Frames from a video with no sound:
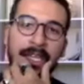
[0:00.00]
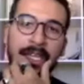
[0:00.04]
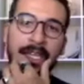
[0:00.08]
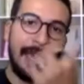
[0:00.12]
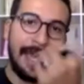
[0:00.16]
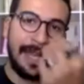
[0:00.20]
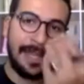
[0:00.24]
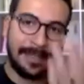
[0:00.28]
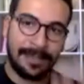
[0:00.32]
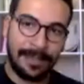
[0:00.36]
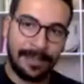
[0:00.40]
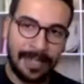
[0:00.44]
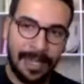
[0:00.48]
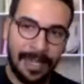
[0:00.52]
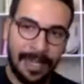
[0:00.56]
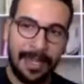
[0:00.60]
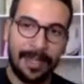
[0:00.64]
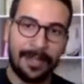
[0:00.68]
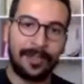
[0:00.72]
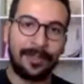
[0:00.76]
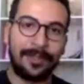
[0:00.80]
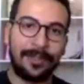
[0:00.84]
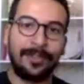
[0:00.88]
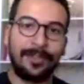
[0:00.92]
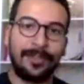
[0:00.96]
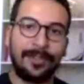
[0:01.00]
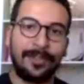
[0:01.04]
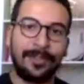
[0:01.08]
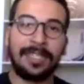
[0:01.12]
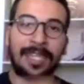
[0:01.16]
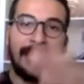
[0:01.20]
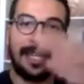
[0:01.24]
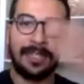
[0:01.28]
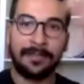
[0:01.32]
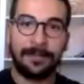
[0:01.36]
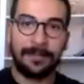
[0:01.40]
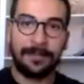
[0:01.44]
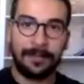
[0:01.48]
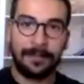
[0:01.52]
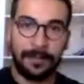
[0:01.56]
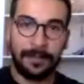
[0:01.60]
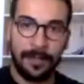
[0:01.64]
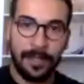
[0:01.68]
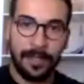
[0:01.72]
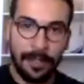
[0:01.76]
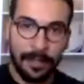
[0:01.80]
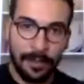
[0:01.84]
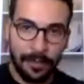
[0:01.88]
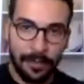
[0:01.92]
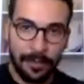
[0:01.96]
at scale that kind of
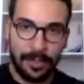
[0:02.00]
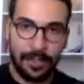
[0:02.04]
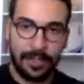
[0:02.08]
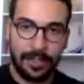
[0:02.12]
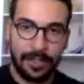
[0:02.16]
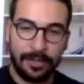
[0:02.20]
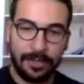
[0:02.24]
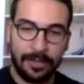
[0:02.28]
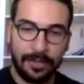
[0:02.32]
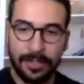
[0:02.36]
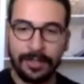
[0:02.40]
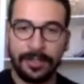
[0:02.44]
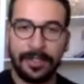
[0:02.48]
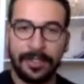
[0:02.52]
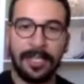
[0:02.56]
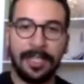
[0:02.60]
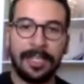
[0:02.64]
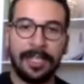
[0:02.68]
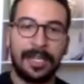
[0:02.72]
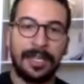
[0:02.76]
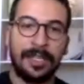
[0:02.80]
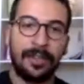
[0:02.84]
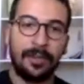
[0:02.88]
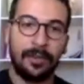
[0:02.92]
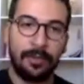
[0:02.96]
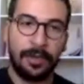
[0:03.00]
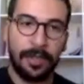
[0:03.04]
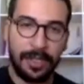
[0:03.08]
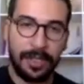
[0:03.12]
huge spatial data with